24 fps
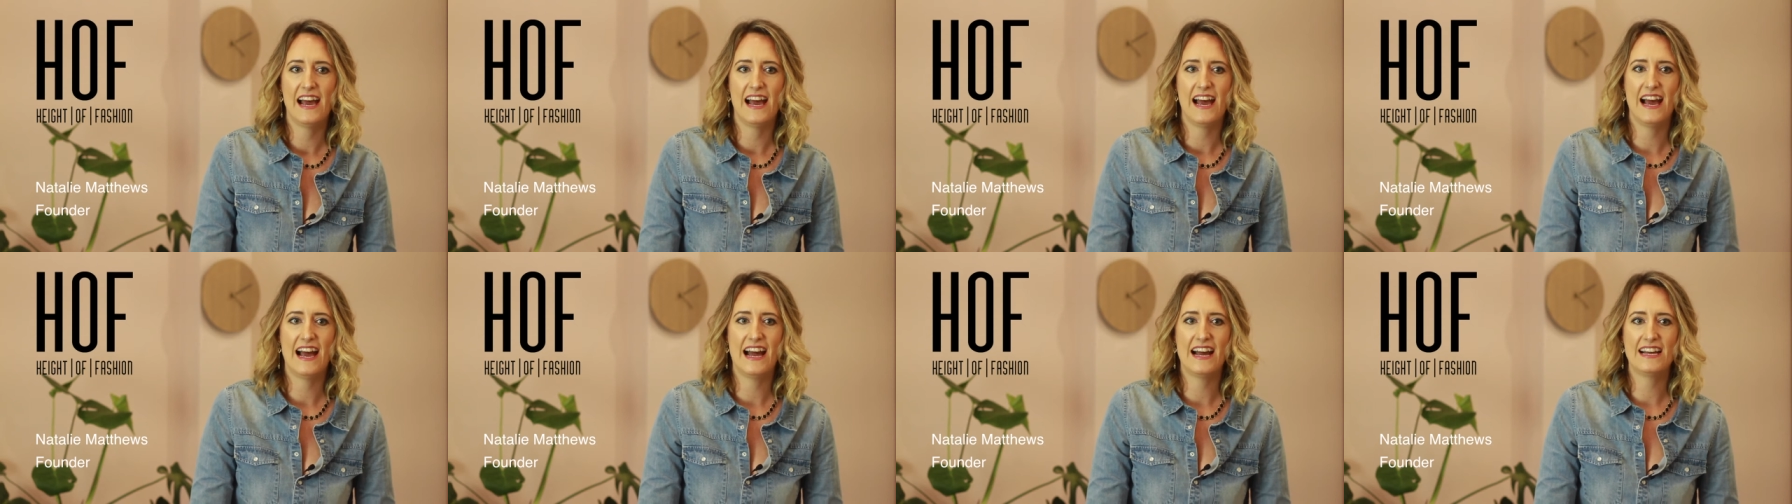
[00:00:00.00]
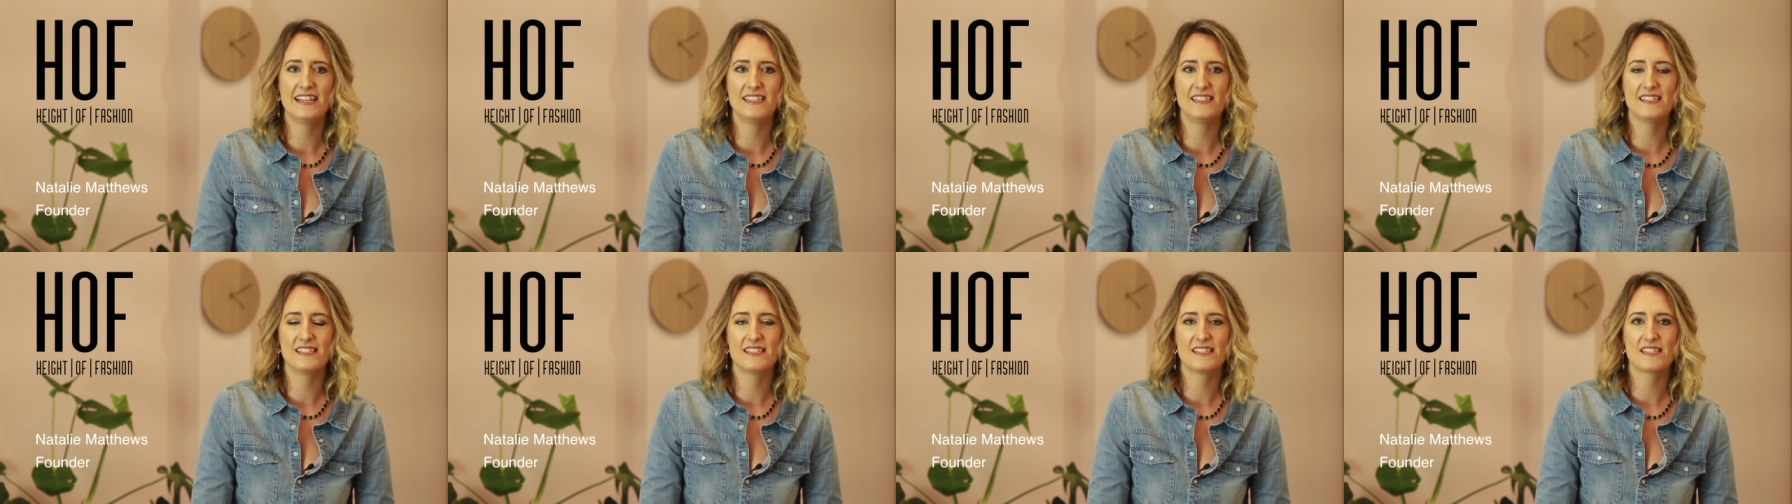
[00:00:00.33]

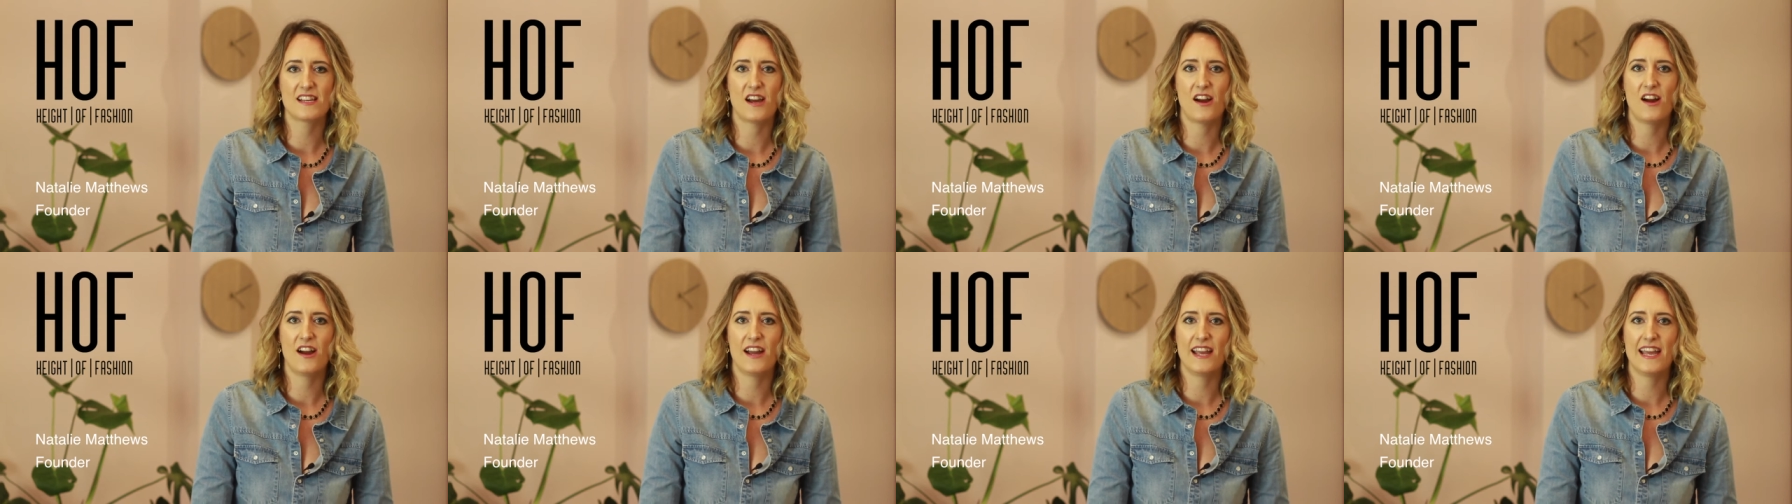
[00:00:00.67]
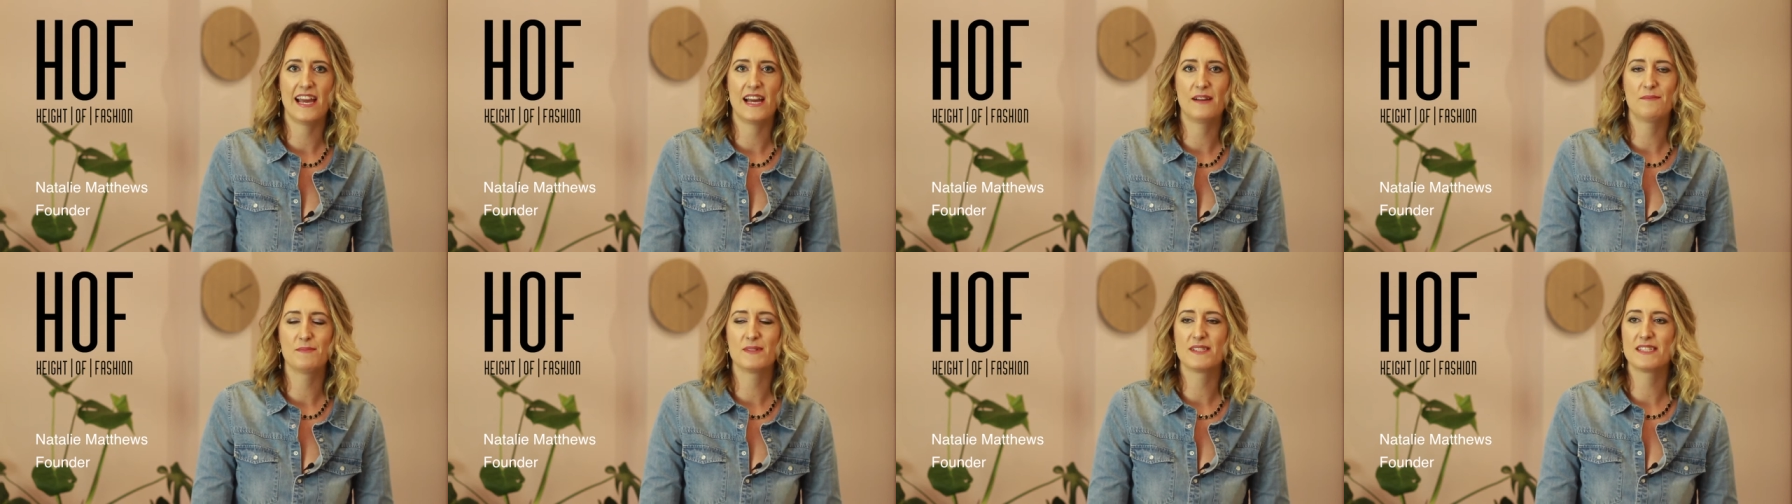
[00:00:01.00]
and I
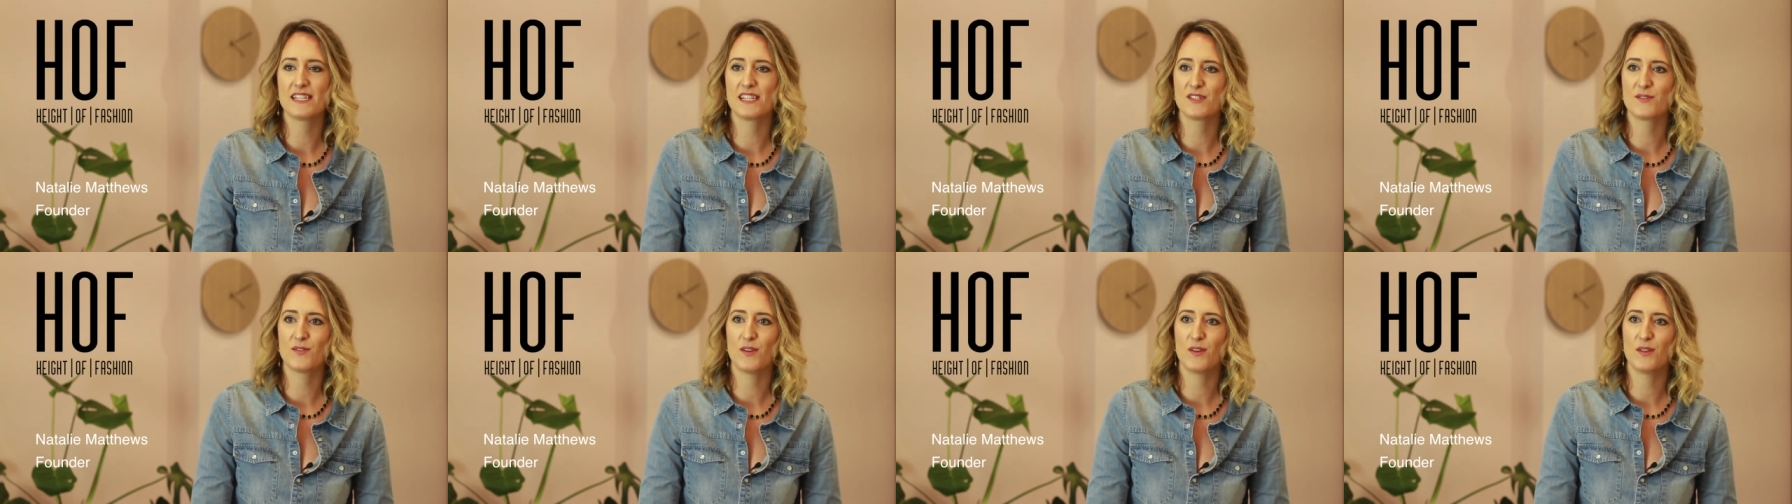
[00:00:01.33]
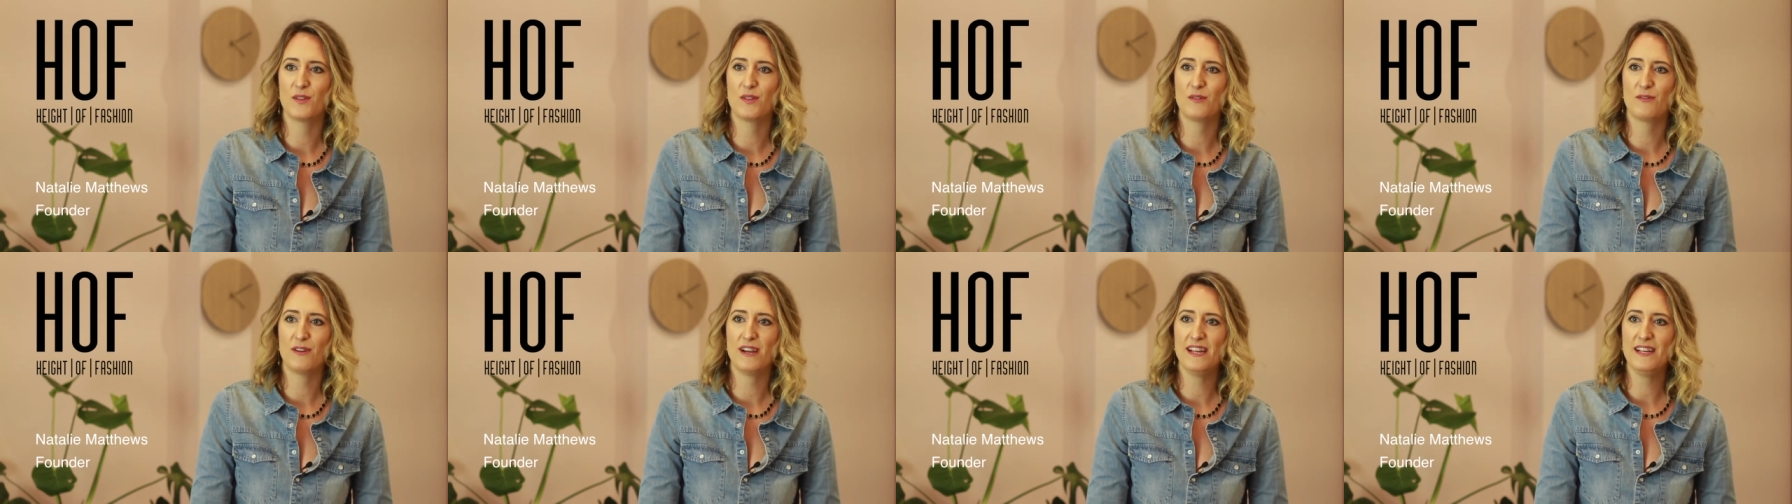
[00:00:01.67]
am
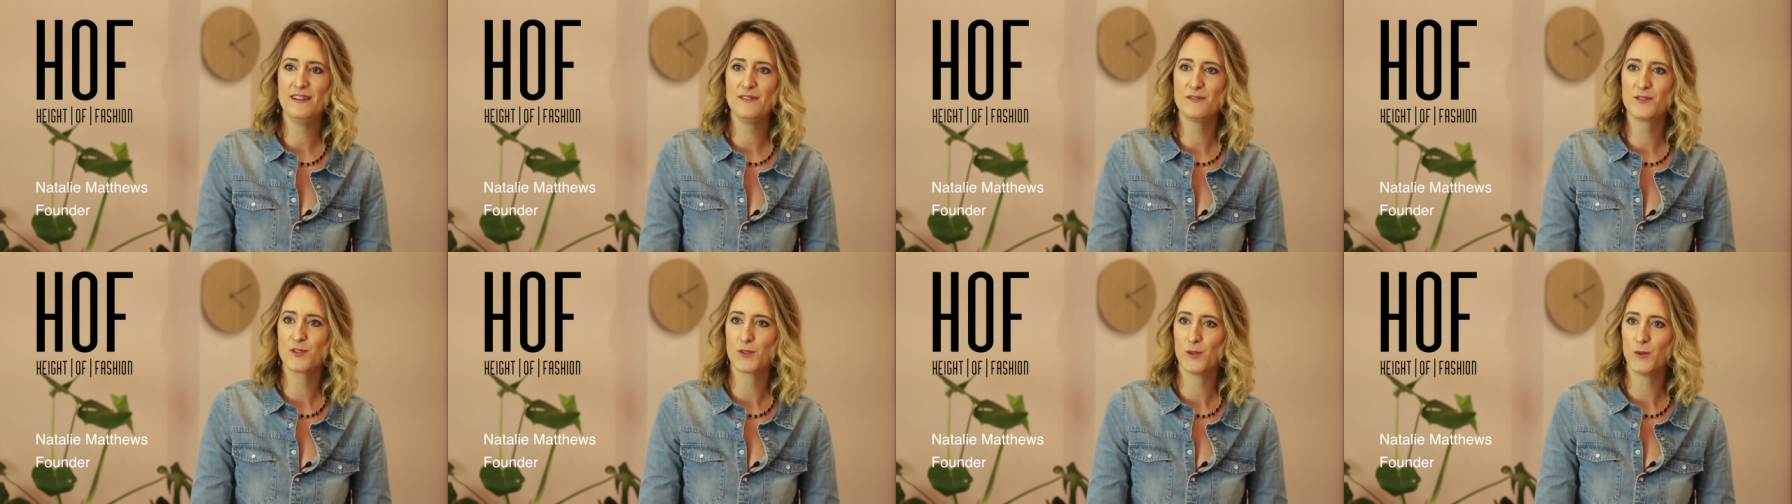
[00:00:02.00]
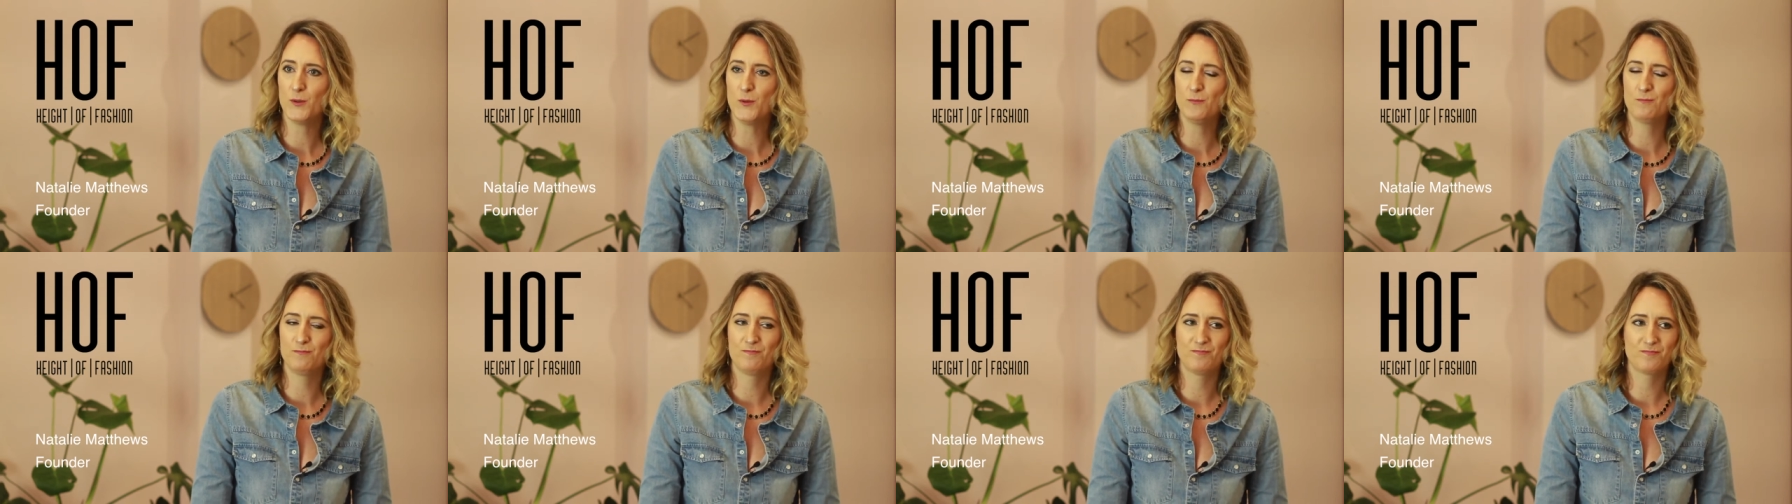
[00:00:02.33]
6'3"
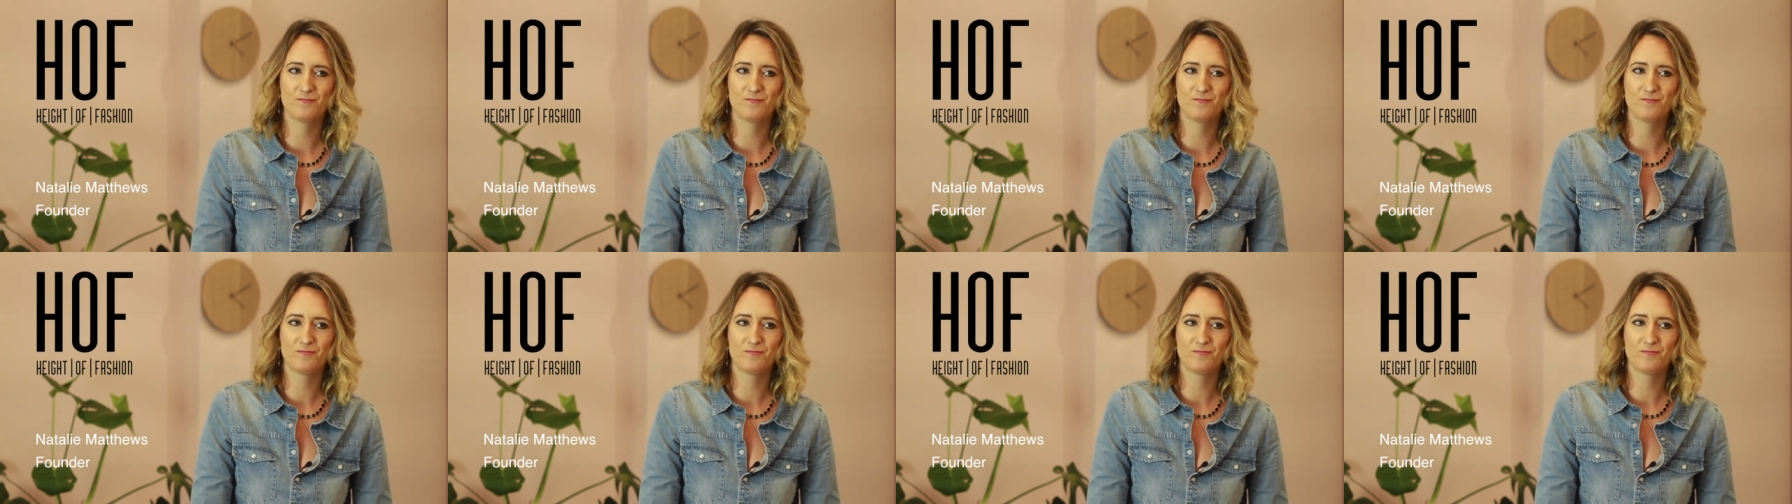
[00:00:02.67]
tall.